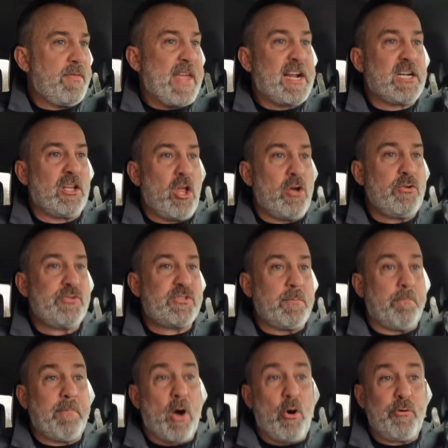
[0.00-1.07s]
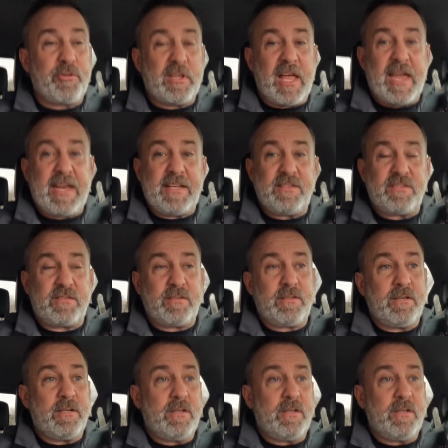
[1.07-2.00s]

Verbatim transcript: They closed both lanes